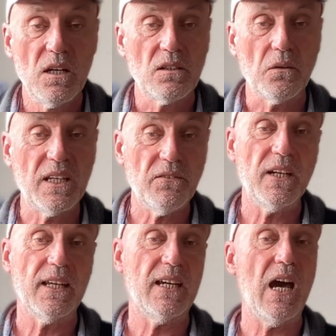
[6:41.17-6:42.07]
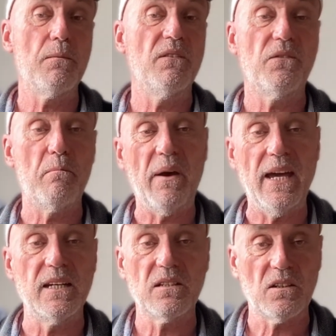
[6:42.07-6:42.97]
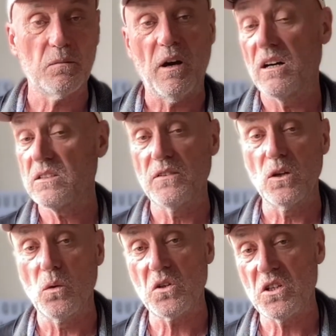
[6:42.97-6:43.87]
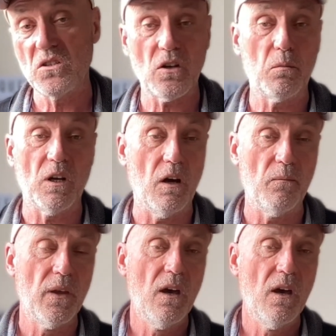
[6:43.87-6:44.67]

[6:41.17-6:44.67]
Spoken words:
So given it came in for pennies as part of an auction job lot,